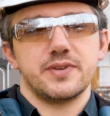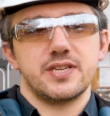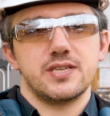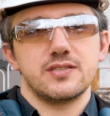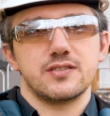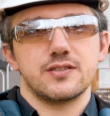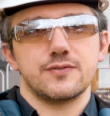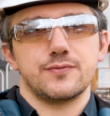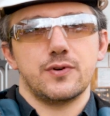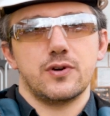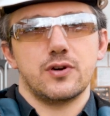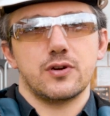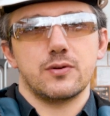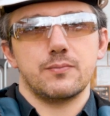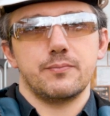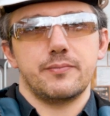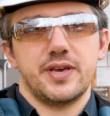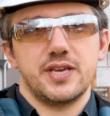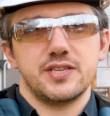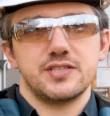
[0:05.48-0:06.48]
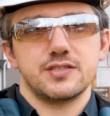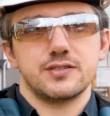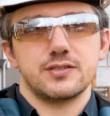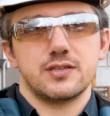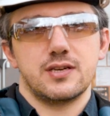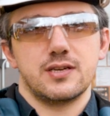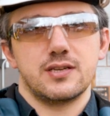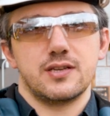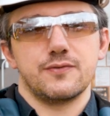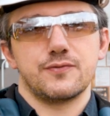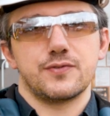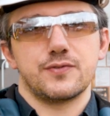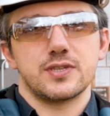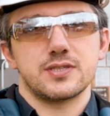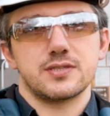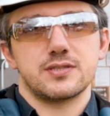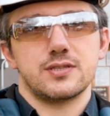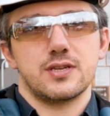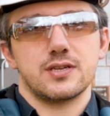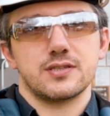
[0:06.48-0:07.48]
manager for major and
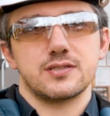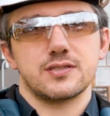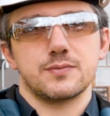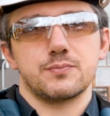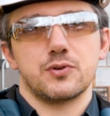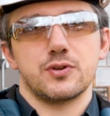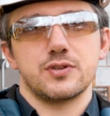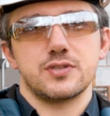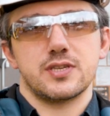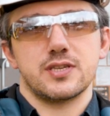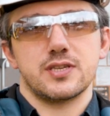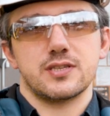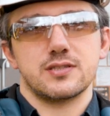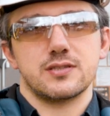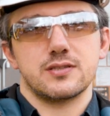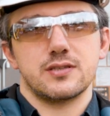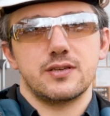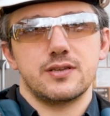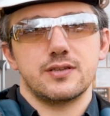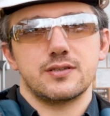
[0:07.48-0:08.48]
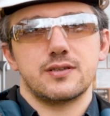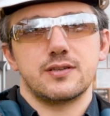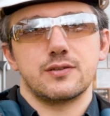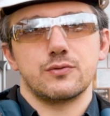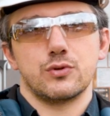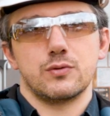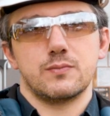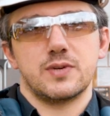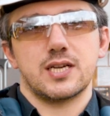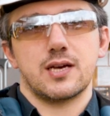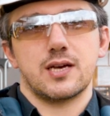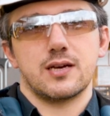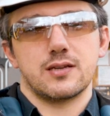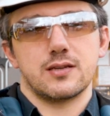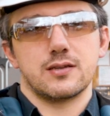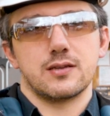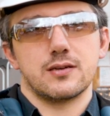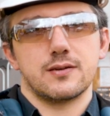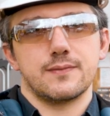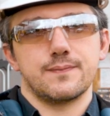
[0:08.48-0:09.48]
infrastructure projects here in ULMA,
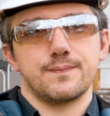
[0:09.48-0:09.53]
Canada.